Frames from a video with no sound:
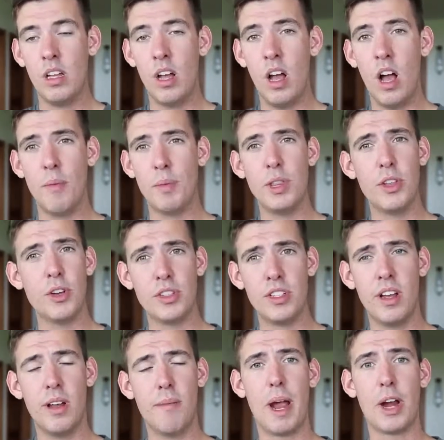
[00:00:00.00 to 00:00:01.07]
Then there's
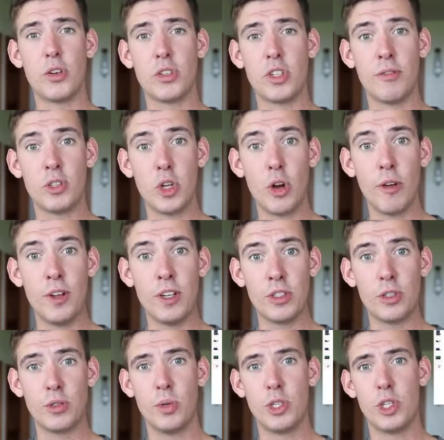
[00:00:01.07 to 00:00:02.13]
the Microsoft
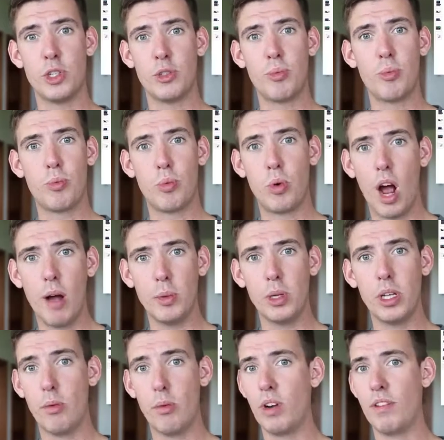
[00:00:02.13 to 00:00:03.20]
Surface, which is
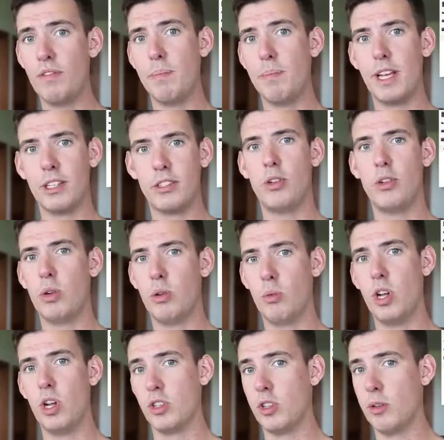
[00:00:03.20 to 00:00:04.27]
probably one of the best
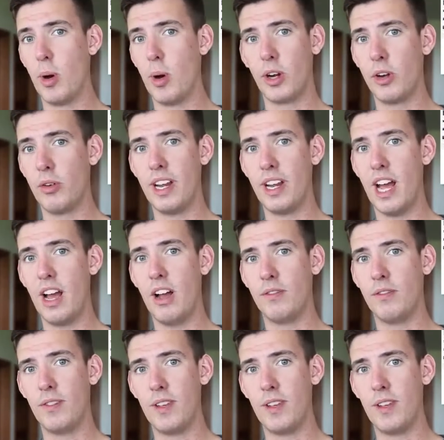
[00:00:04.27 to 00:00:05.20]
2-in-1s on the market right now.